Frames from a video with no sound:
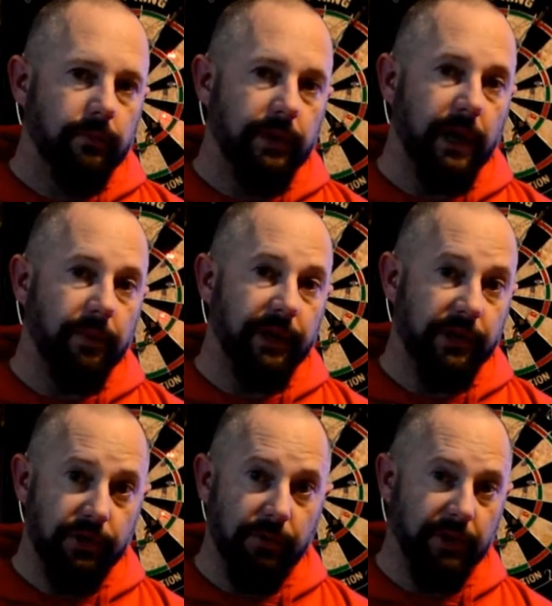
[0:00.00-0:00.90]
Yeah, when they
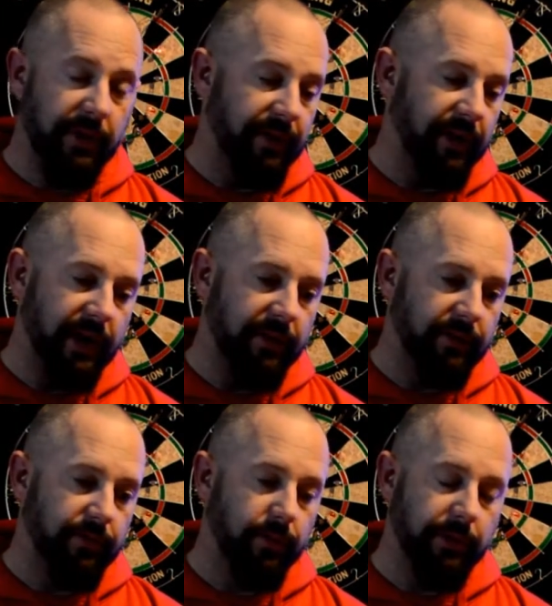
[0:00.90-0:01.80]
showed me that they got
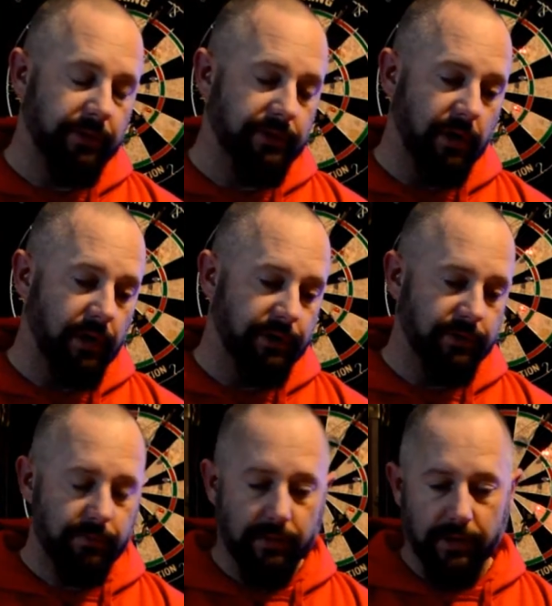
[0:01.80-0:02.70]
this for me, it was
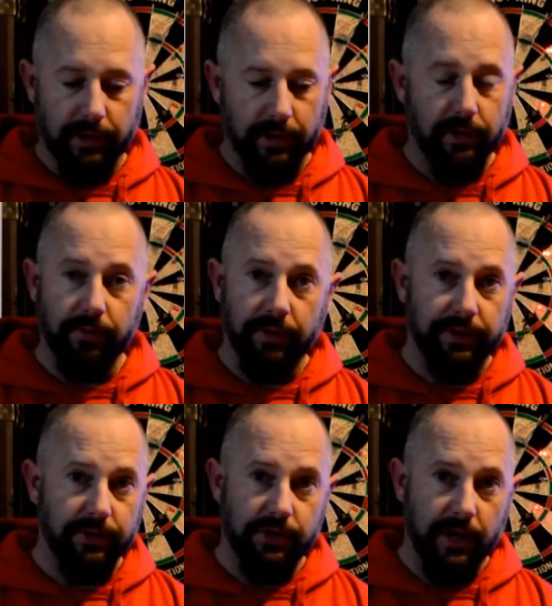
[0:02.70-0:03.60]
awesome. Uh, I couldn't wait
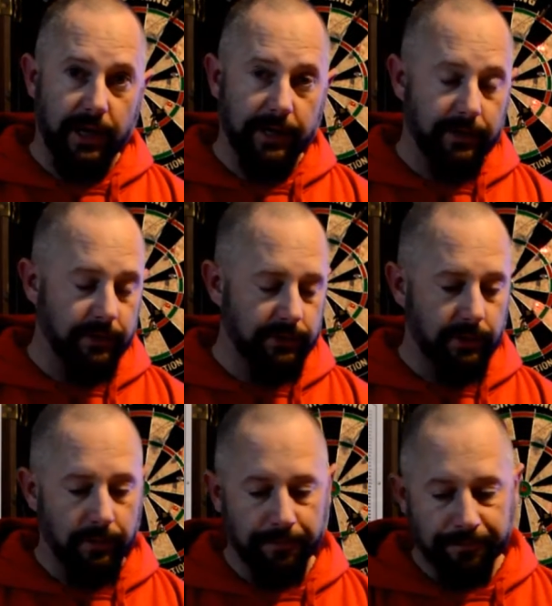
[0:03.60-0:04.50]
to try it.
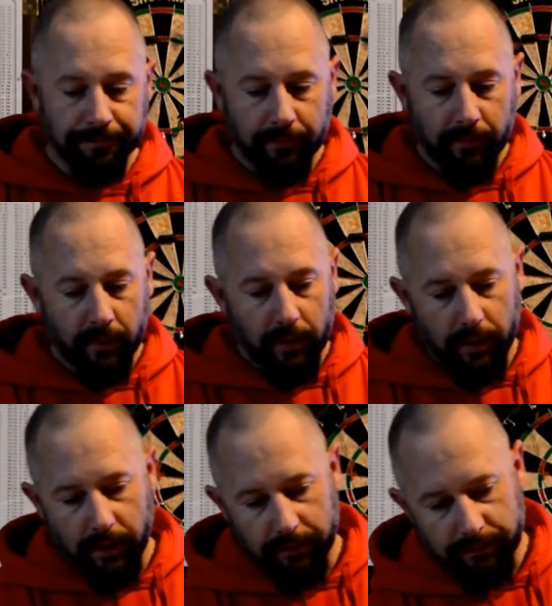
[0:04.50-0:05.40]
So,
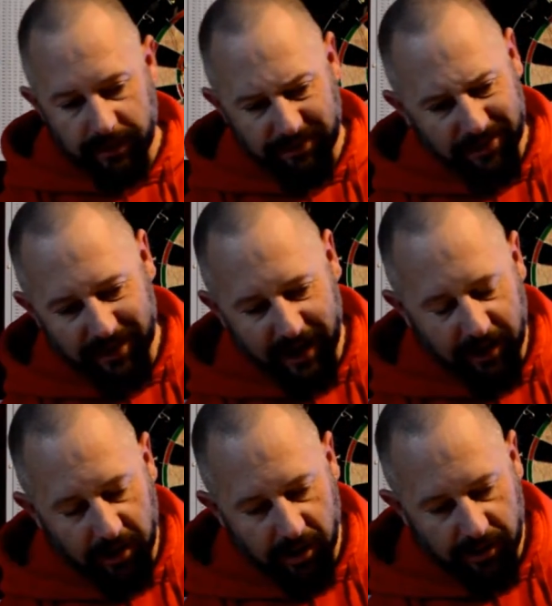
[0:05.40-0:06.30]
um, if they're
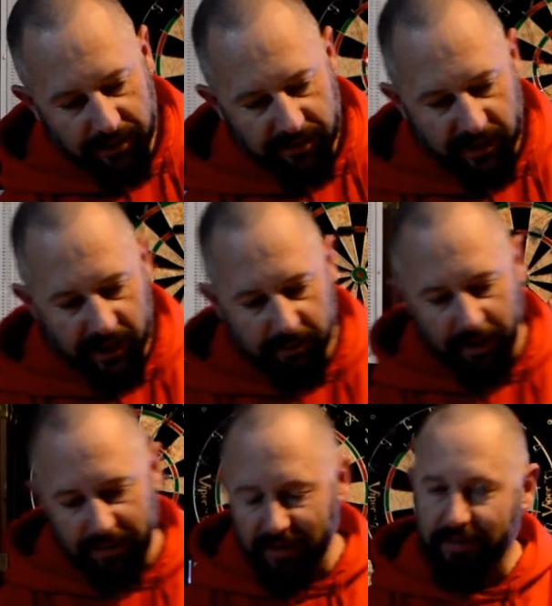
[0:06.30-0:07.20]
not all the same, I
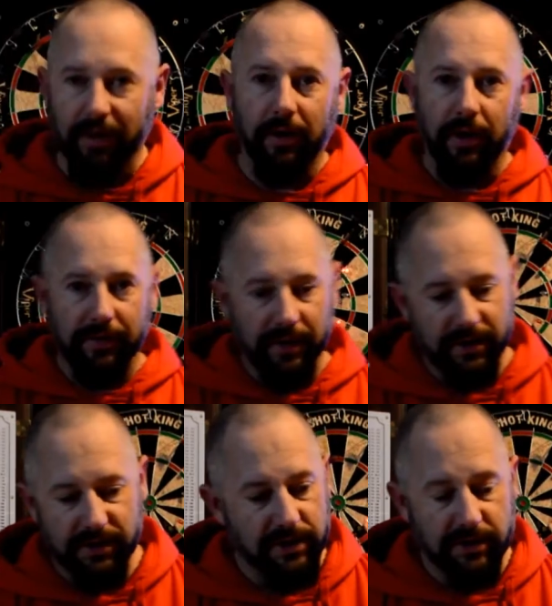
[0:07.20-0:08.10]
think they are. I think
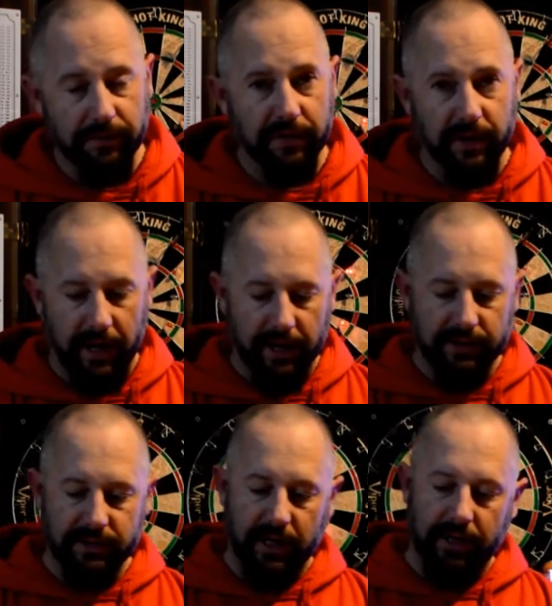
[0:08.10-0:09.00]
it's just different can
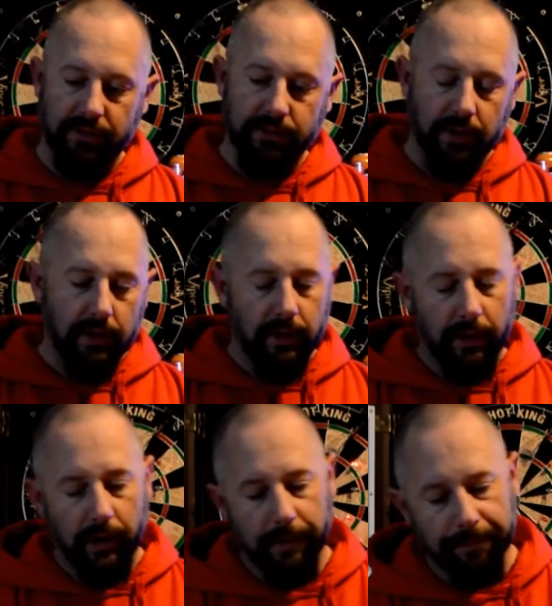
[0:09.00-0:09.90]
styles.
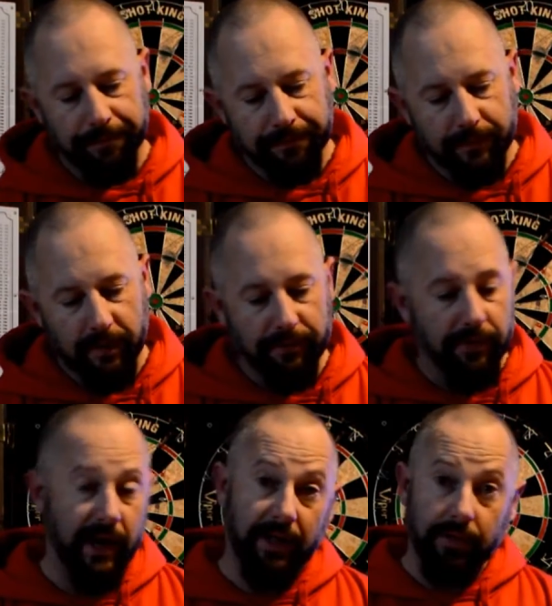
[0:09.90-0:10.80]
Um, if they're
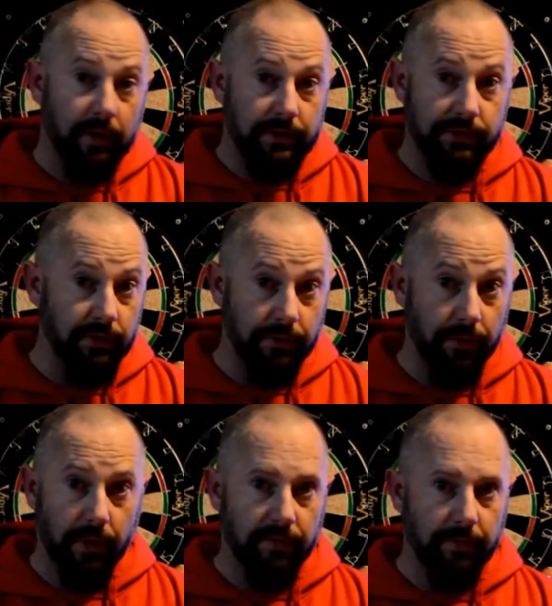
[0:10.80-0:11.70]
not, though, I'll just do
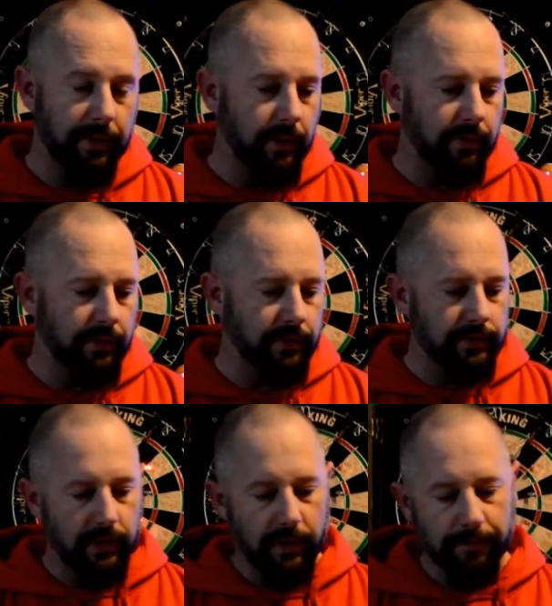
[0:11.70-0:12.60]
four different beer reviews.
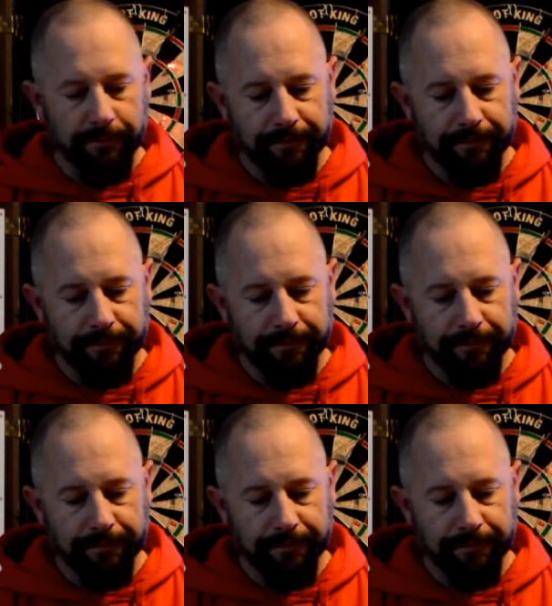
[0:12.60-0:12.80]
Um,